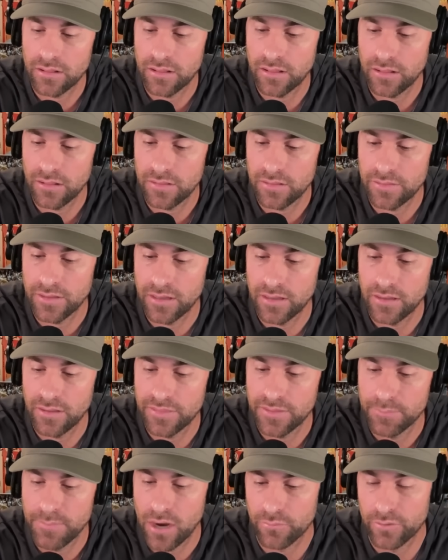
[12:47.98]

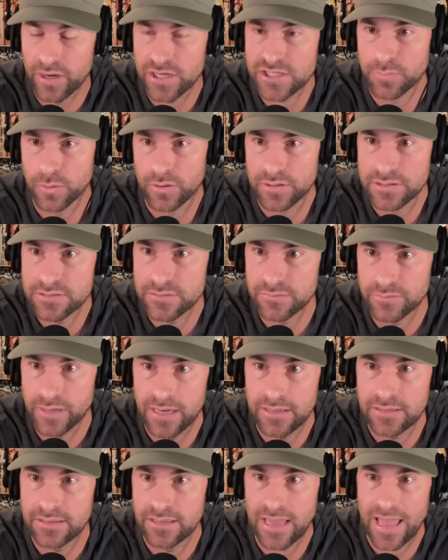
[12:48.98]
the Mount Rushmores,
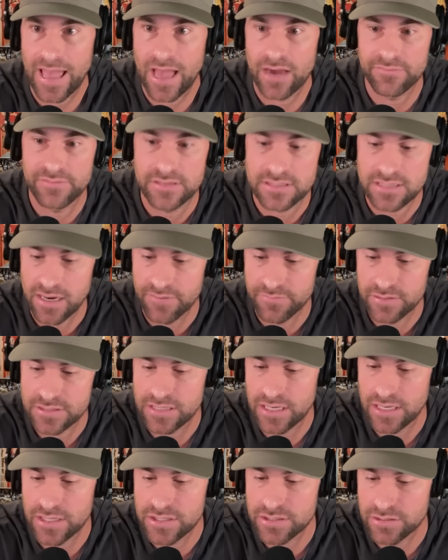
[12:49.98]
right? Out of this
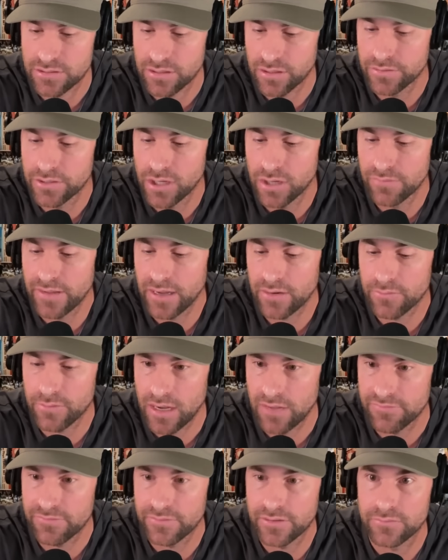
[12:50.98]
conversation are Novak,
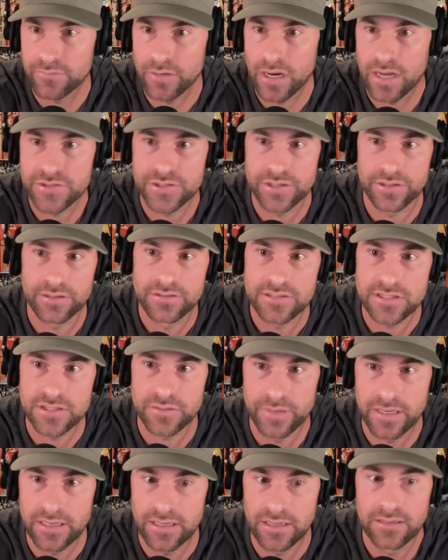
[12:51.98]
Rafa, Roger,
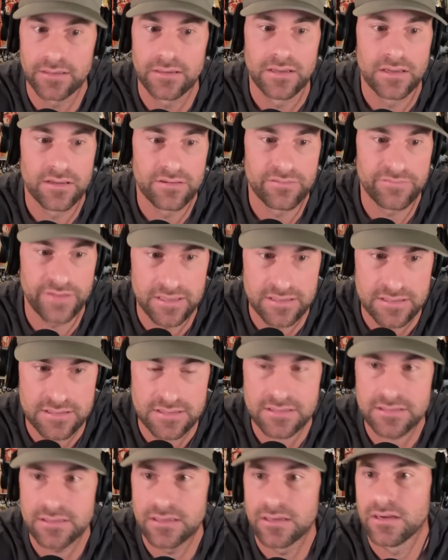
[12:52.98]
Serena,
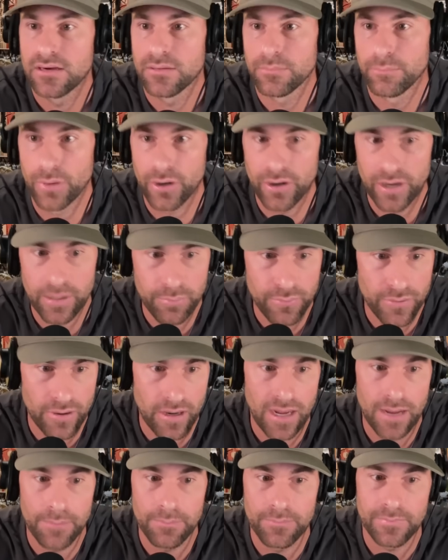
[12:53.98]
Venus, Murray
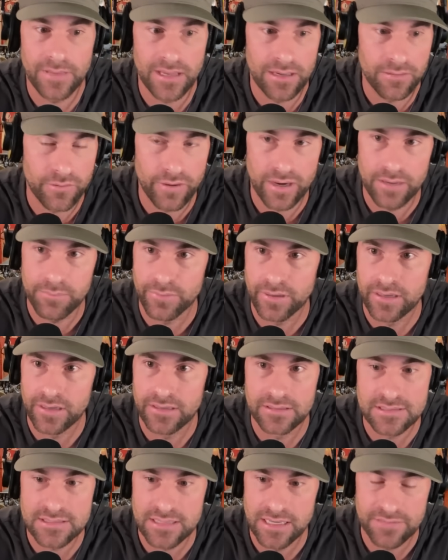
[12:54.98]
Prime in Great
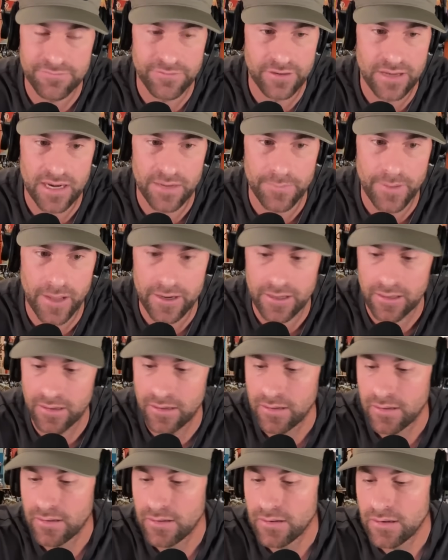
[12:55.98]
Britain is like, forget about it.
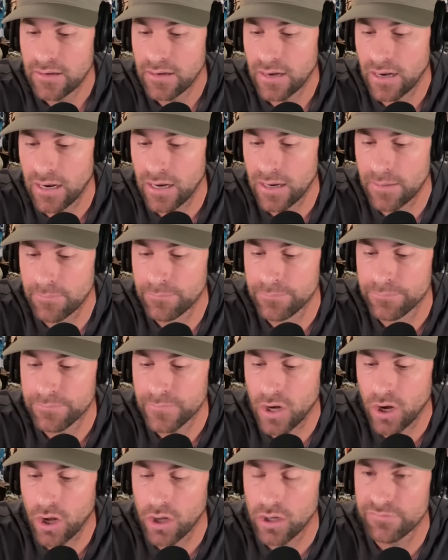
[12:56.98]

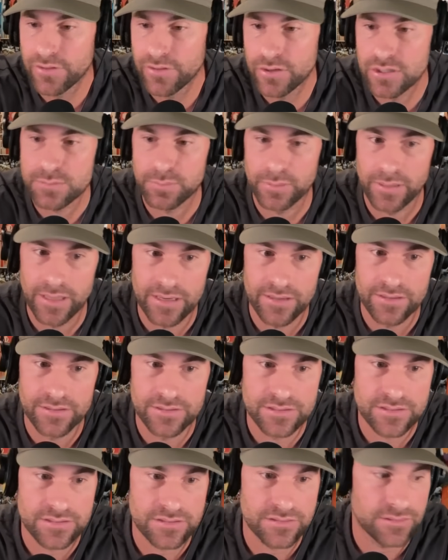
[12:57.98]
All of those
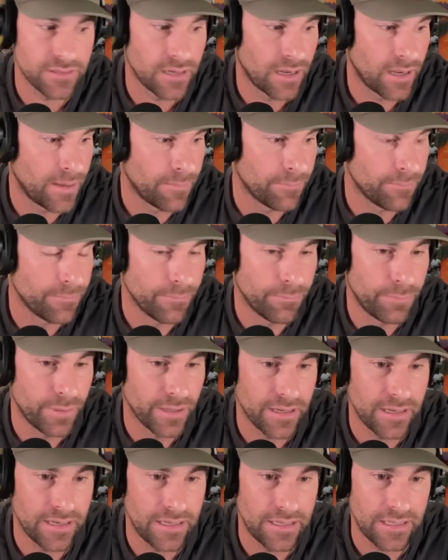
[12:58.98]
players,
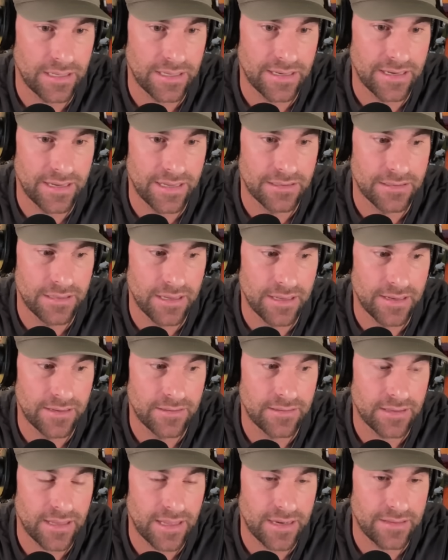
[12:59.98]
but at
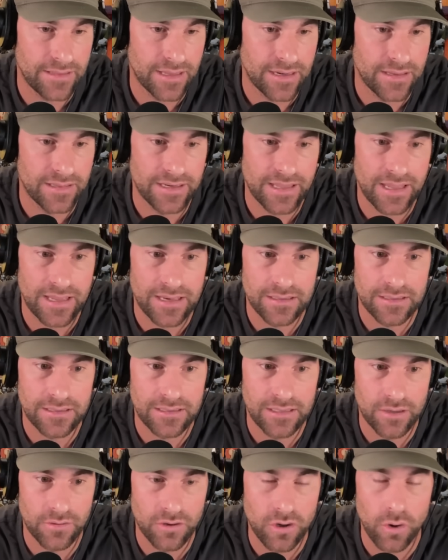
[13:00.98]
the end of the day,
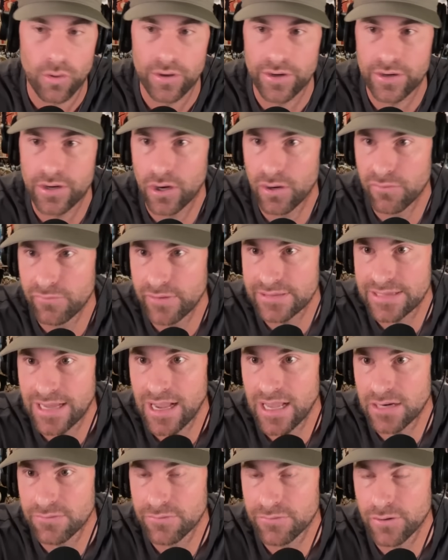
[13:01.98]
Kornikova at the
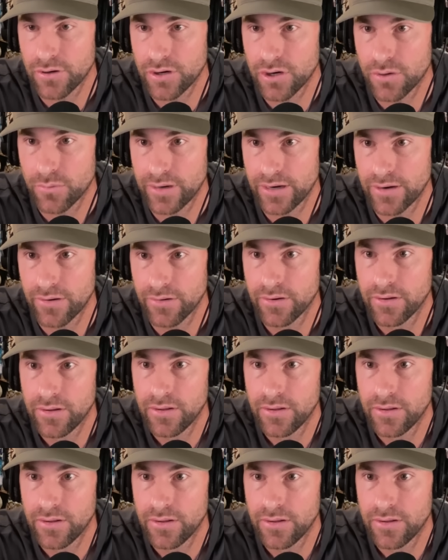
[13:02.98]
height of her career